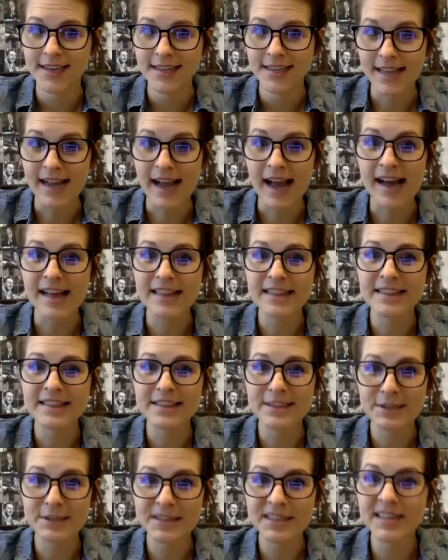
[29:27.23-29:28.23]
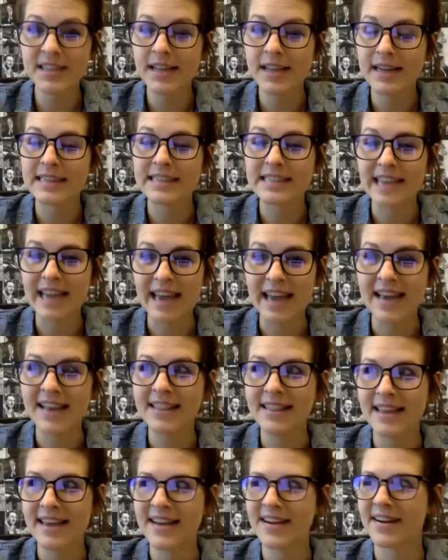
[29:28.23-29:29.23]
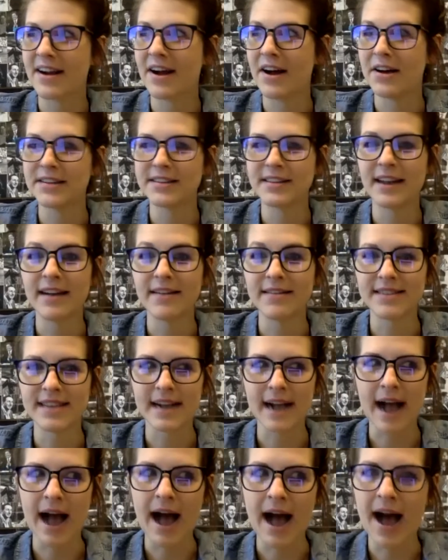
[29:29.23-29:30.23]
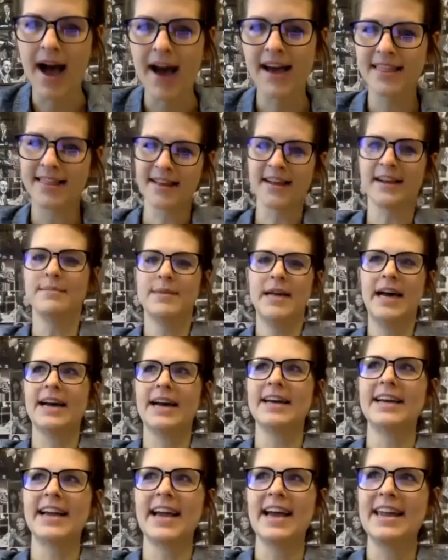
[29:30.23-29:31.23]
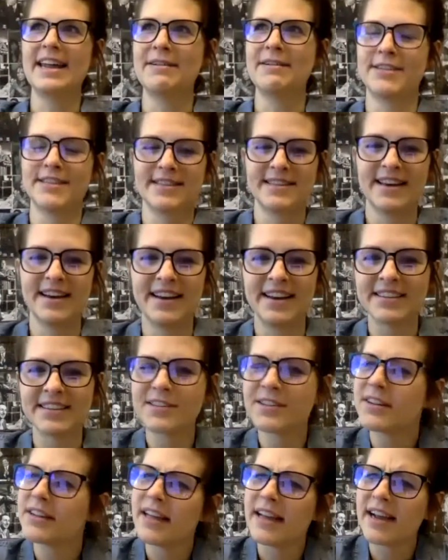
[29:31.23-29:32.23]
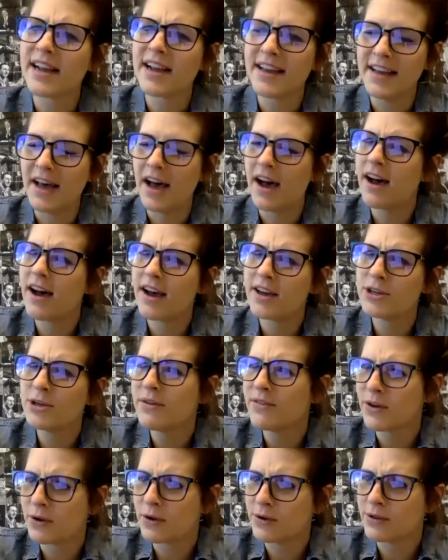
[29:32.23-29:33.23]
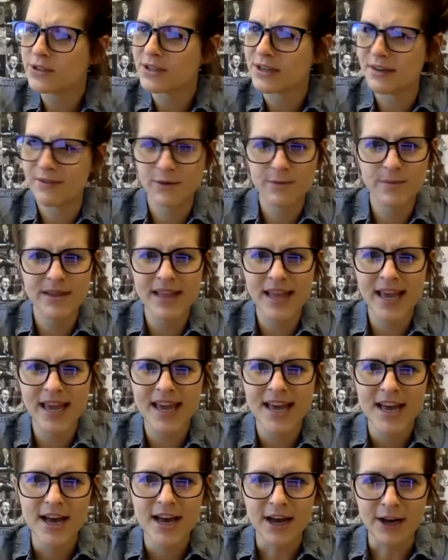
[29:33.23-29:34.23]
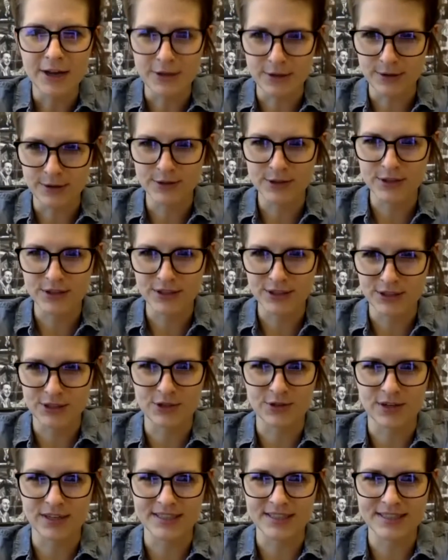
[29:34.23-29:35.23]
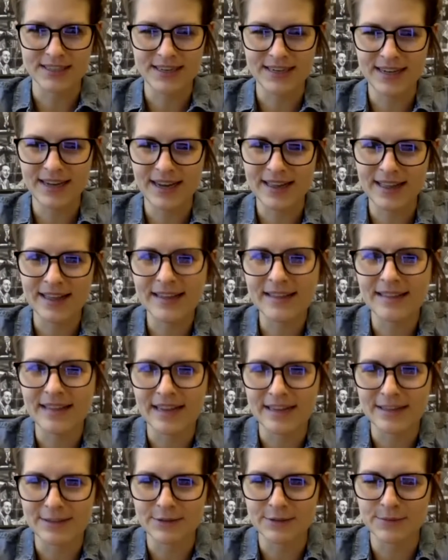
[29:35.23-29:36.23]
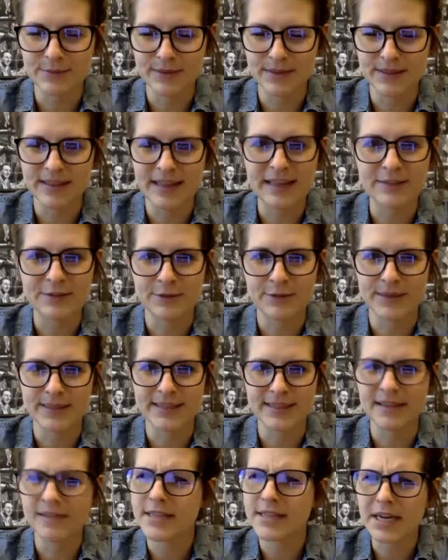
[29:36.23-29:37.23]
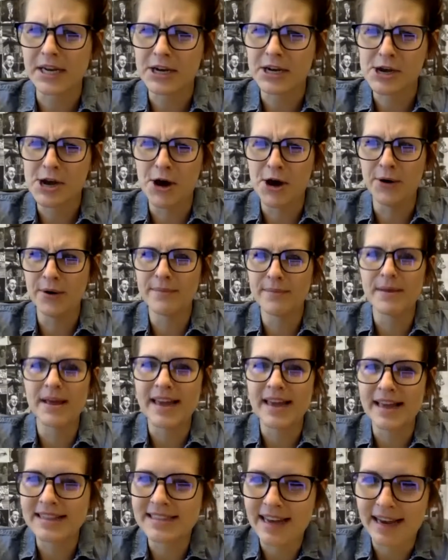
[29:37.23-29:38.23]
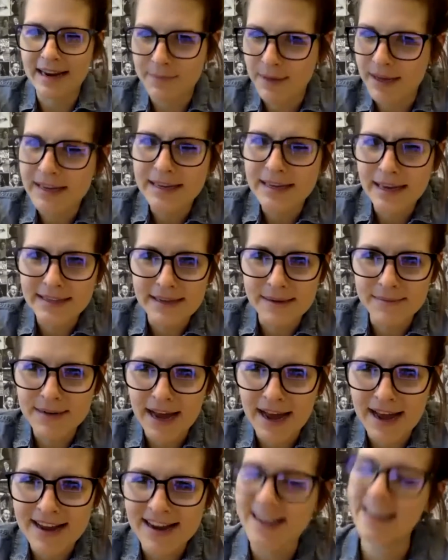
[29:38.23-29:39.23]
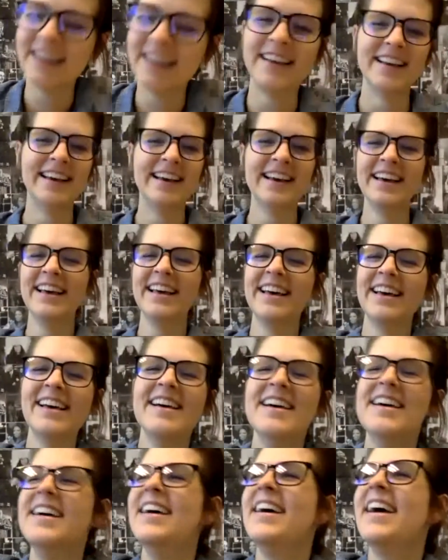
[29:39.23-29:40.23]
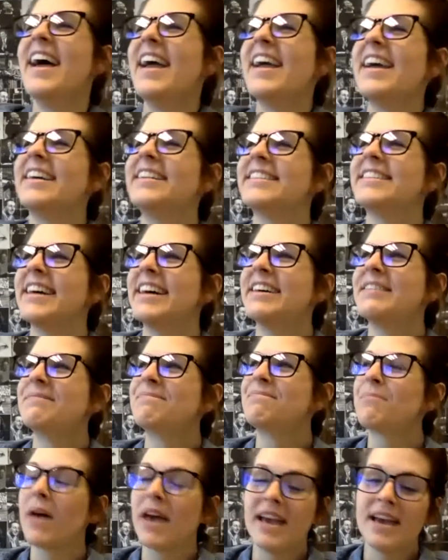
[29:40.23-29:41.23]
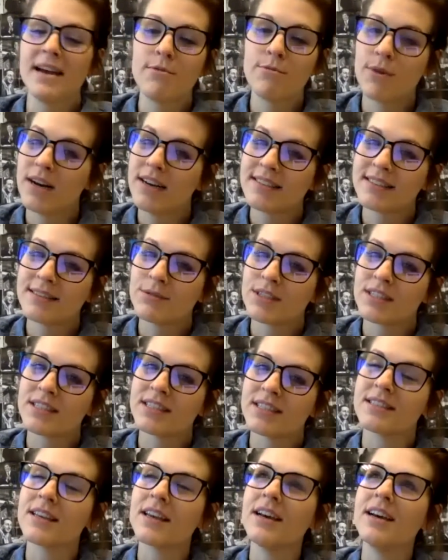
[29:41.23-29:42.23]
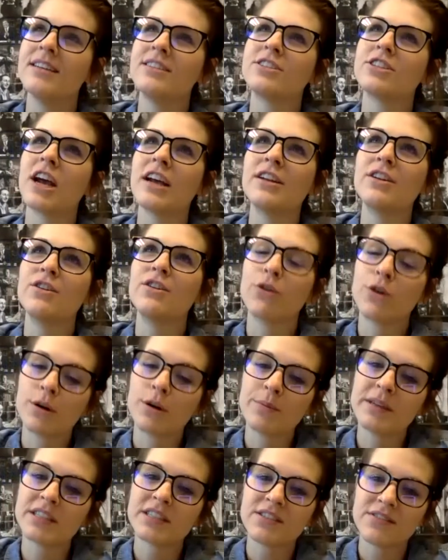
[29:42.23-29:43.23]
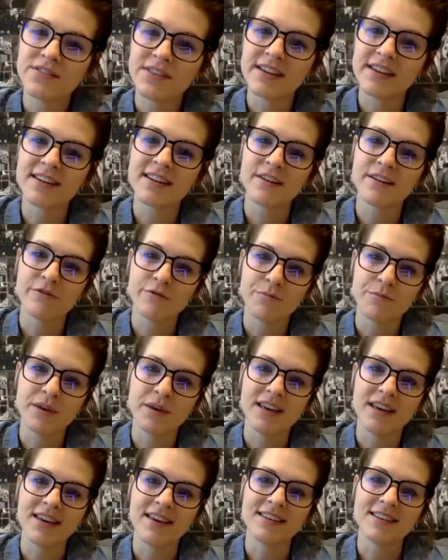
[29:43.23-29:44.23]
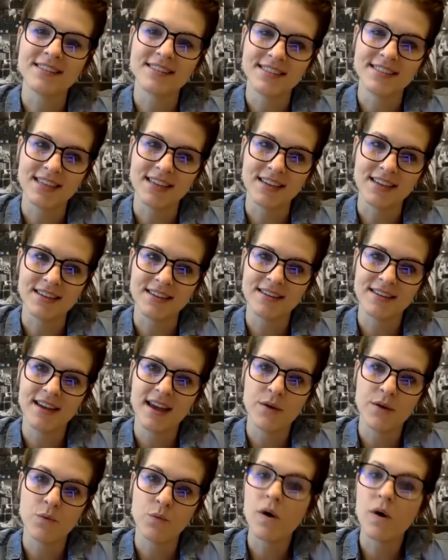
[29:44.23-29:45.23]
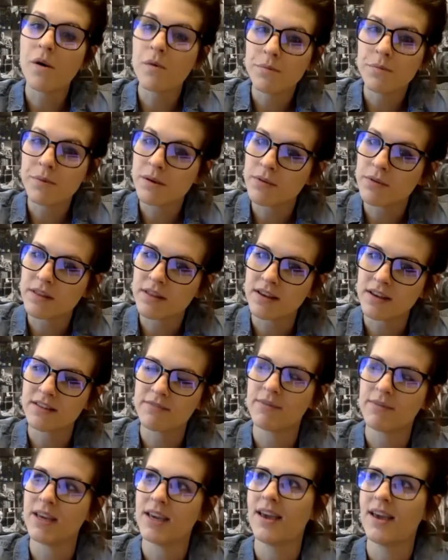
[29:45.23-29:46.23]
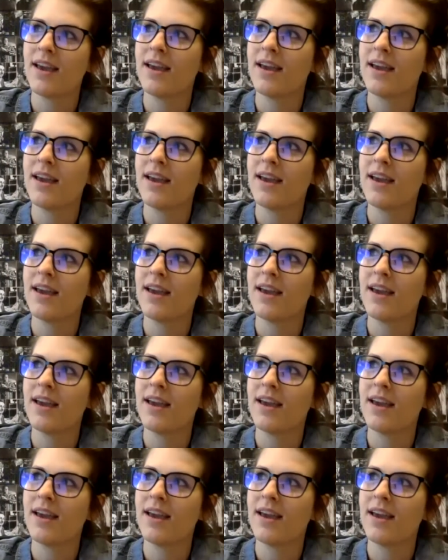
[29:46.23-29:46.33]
Like, I literally, like, a day later, all of a sudden I was like, I think I'm dying. And I went to the hospital and they're like, uh, you have an ulcer. Have you been, like, unusually stressed lately? I, like, lied through, lied through my teeth. I was like, no. And I'm like, inside, I'm like, yes, I'm dying. and, um, but it was, it was this a ginormous fear of being seen and what would people think of me?